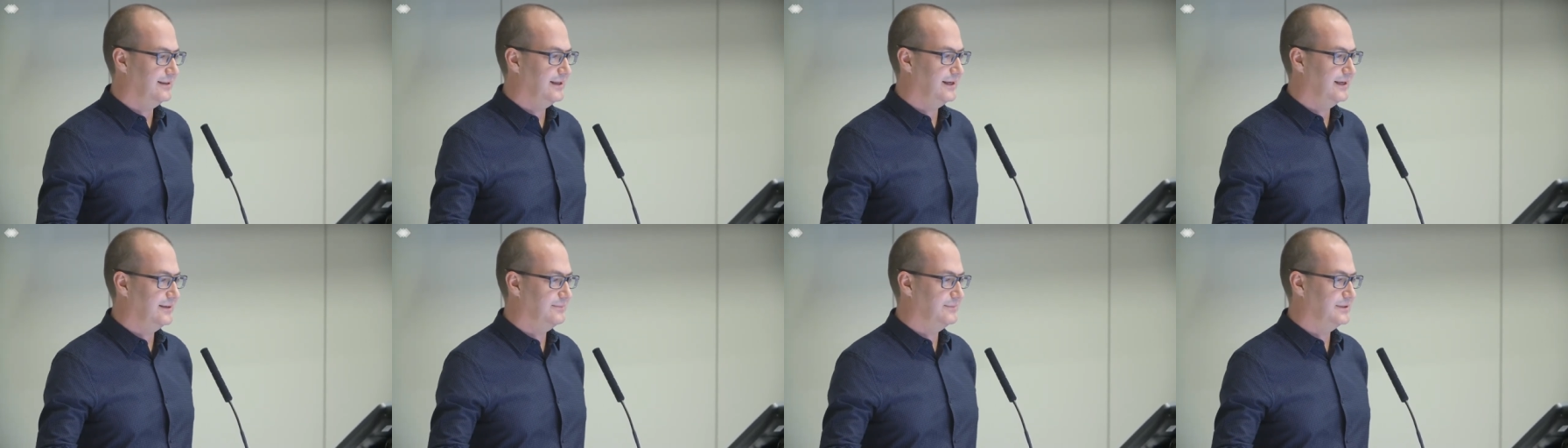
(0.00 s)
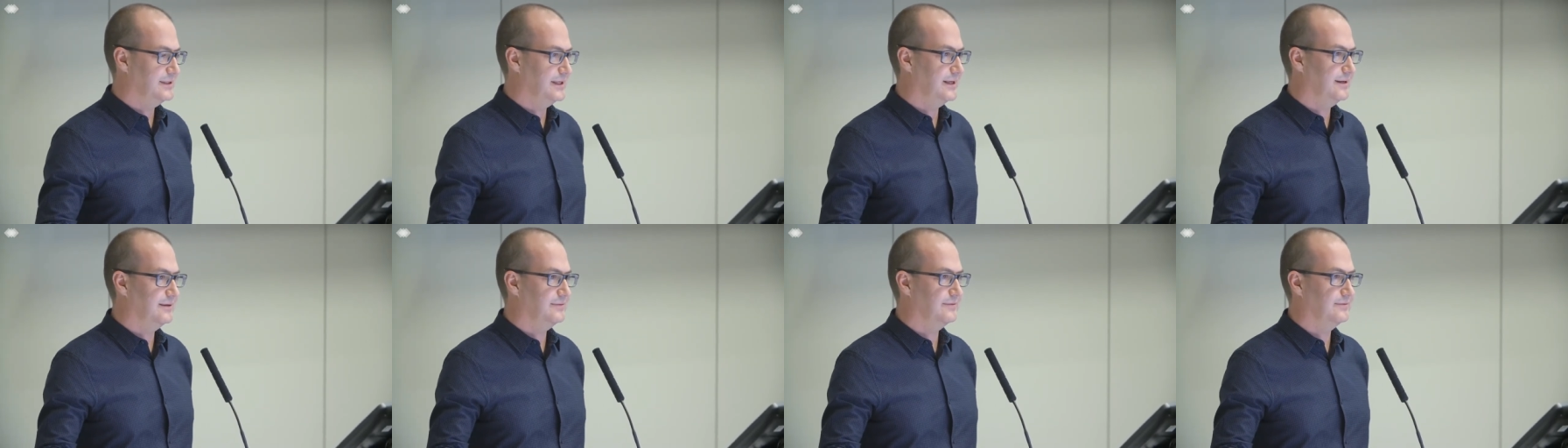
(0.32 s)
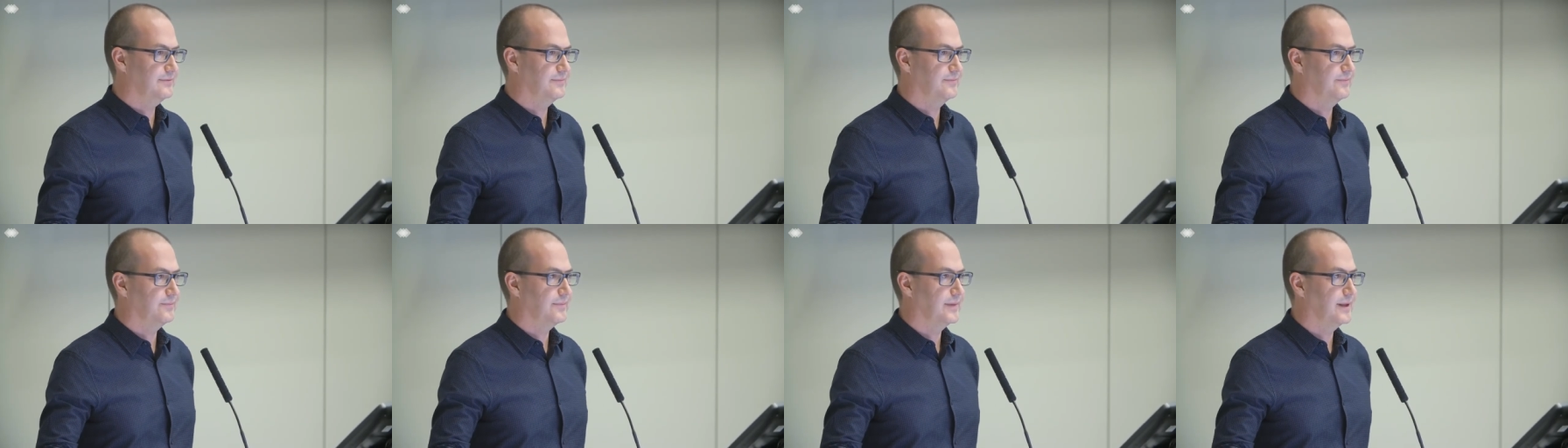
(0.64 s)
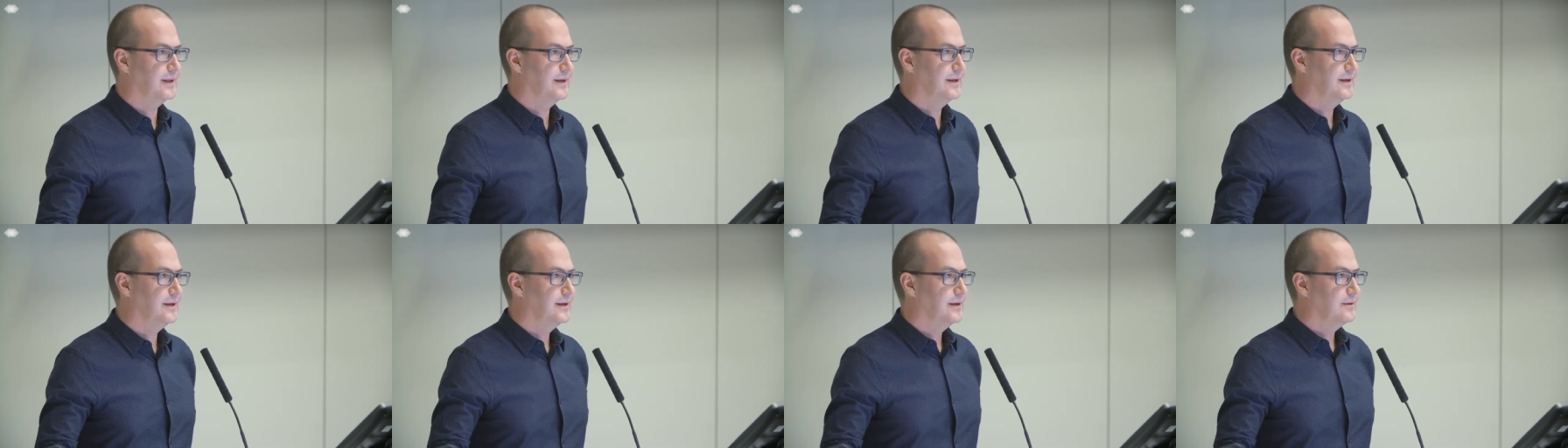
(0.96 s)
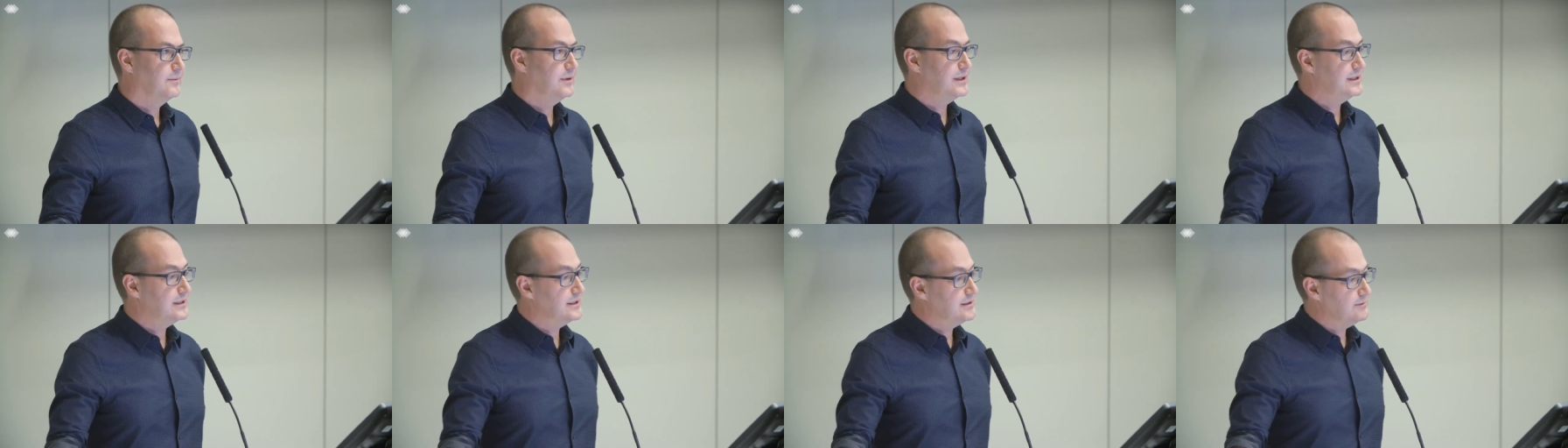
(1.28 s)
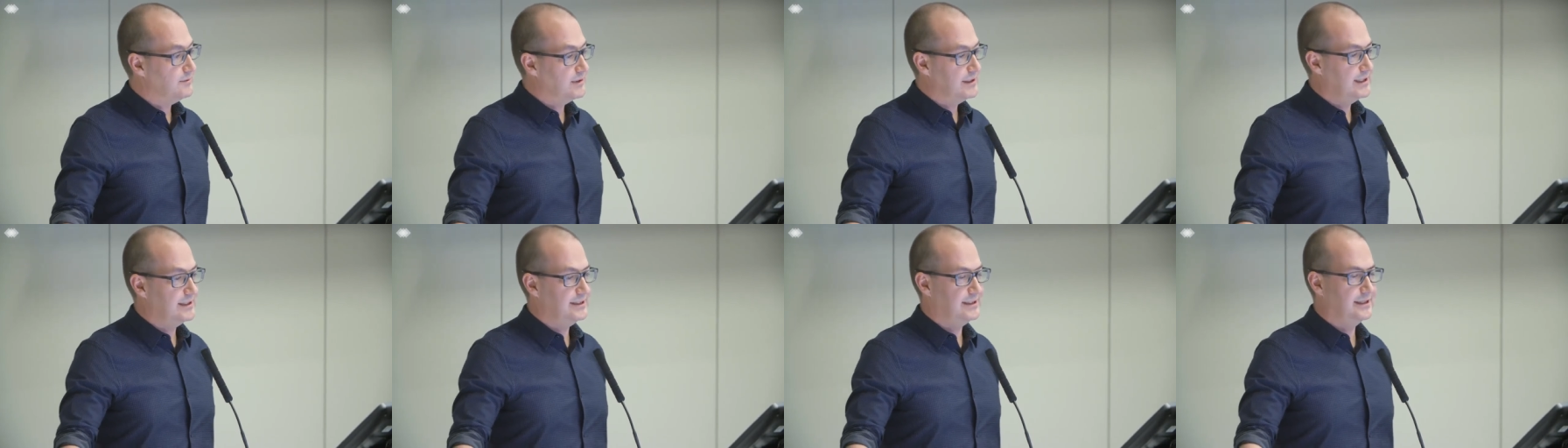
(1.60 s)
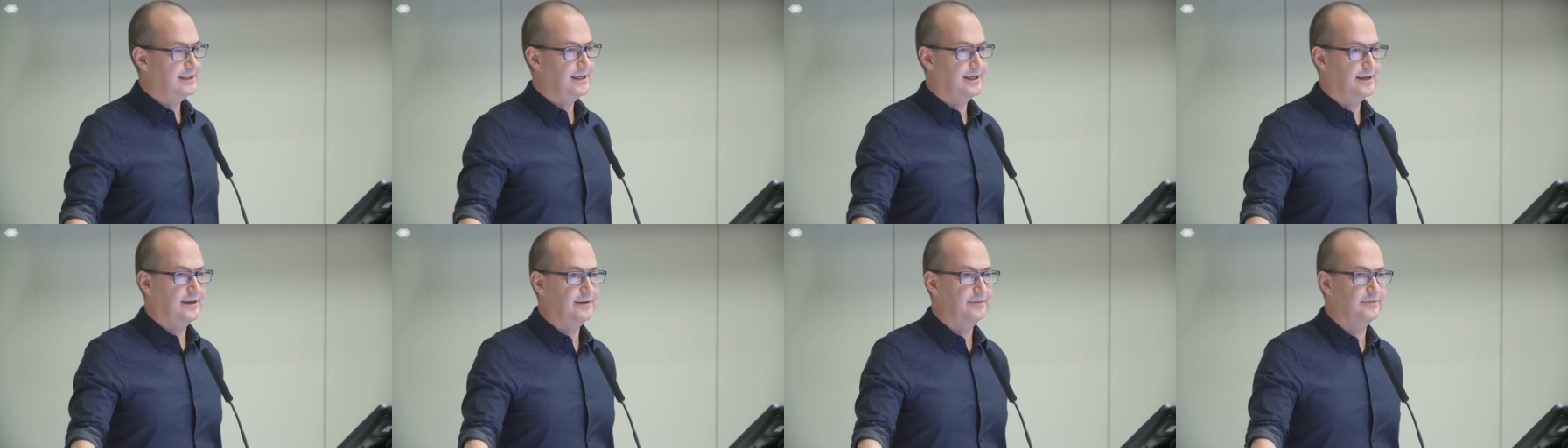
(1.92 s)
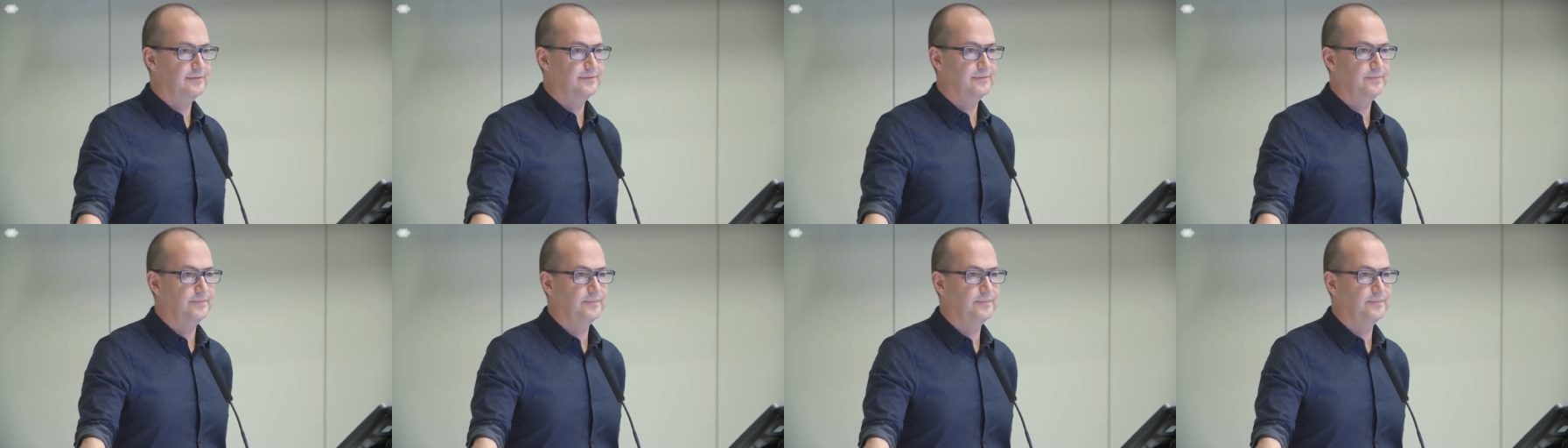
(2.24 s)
that himself, which is what he did have.